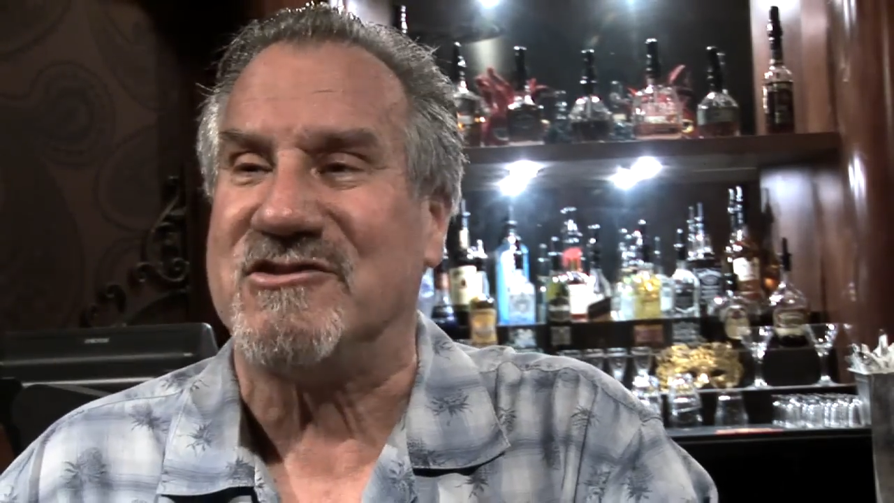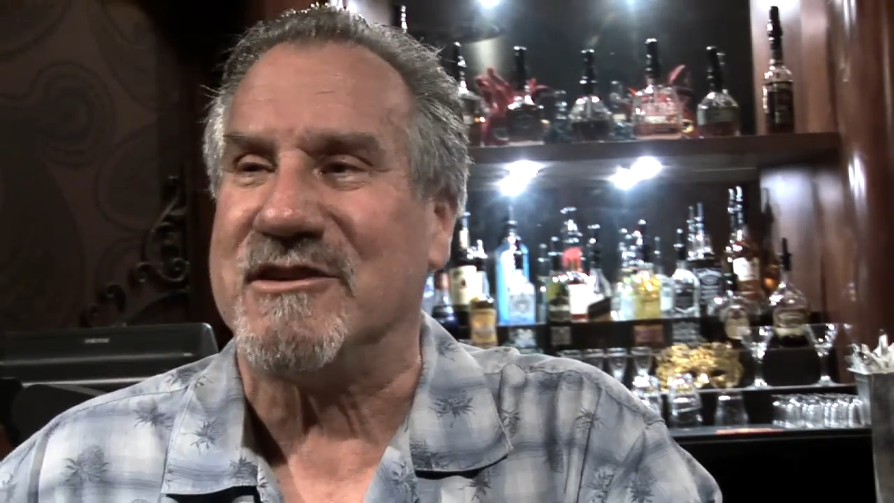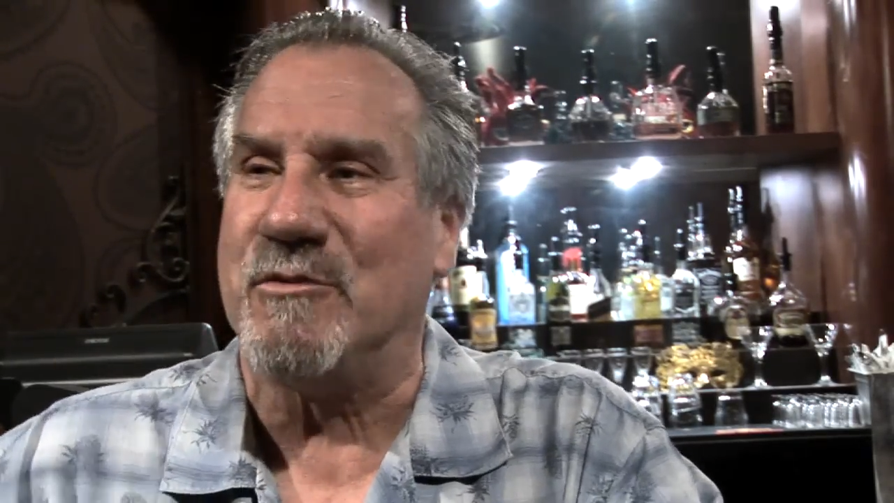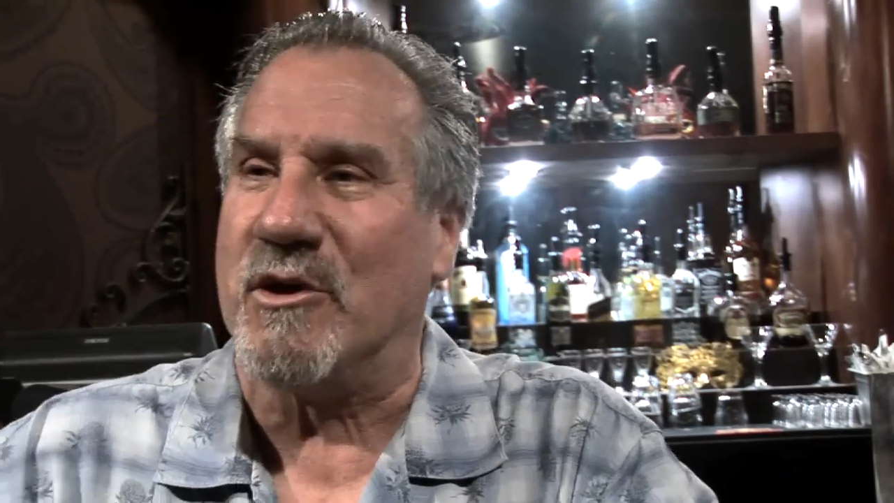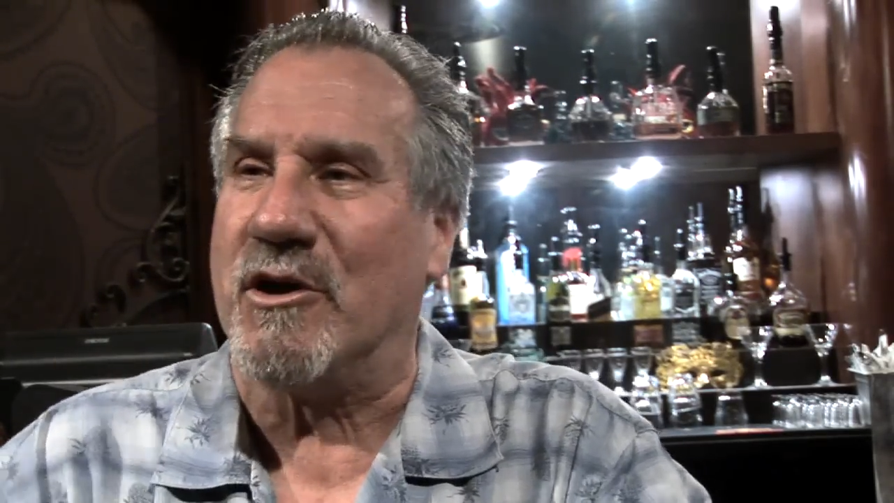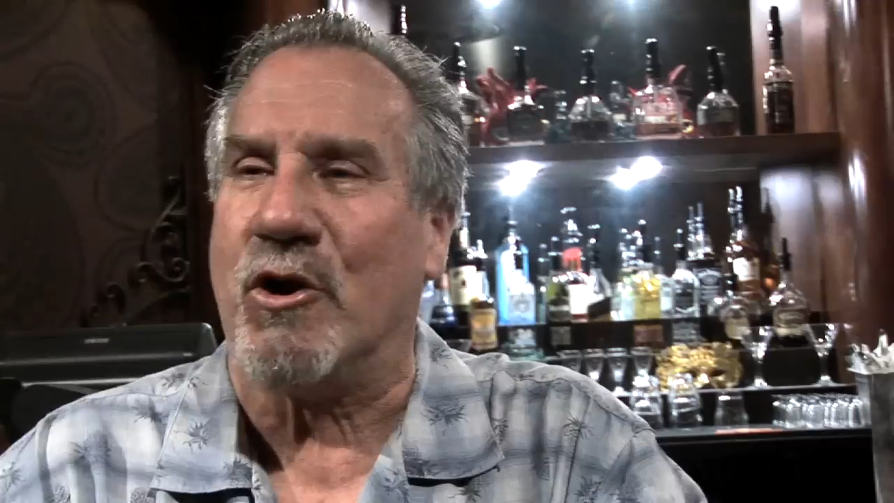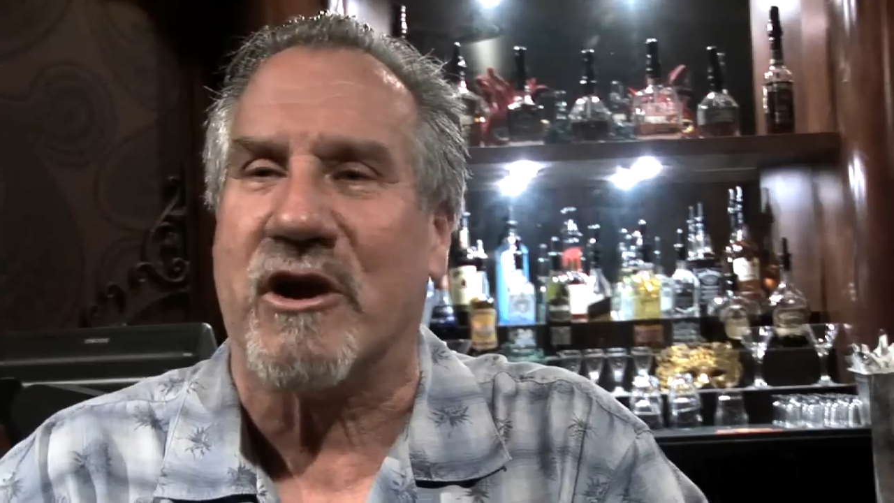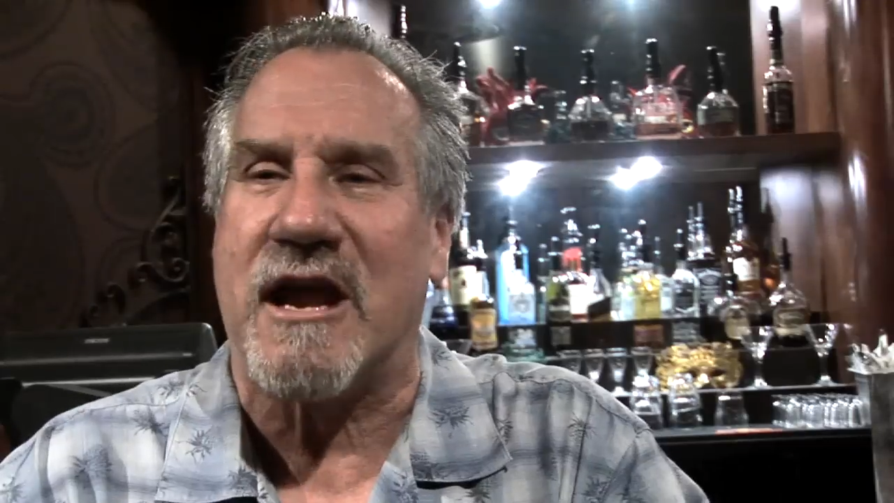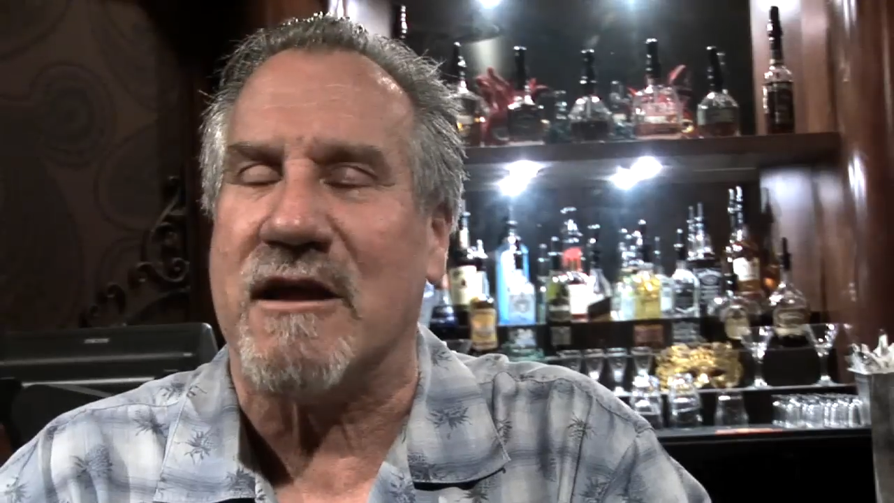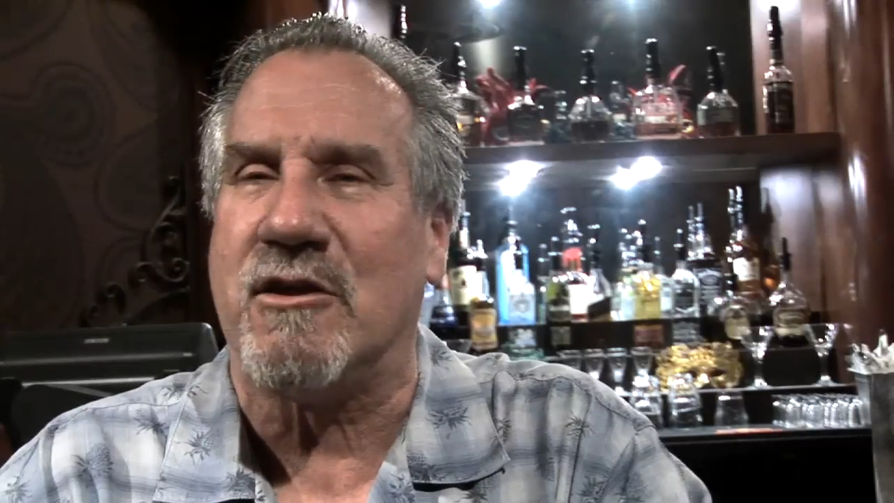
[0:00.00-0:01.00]
see where
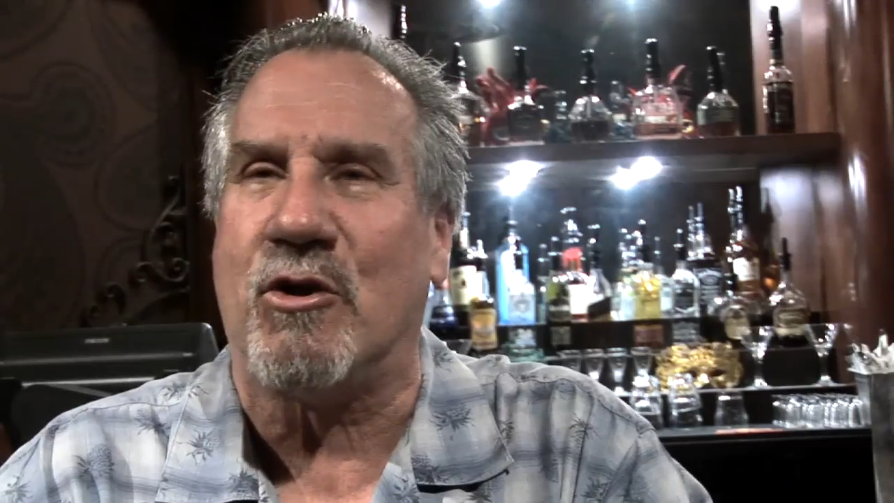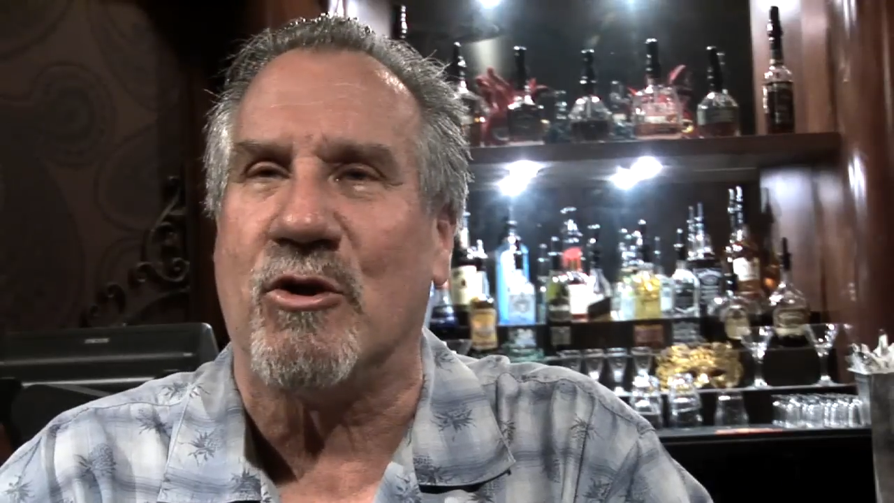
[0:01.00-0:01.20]
Hurricane and the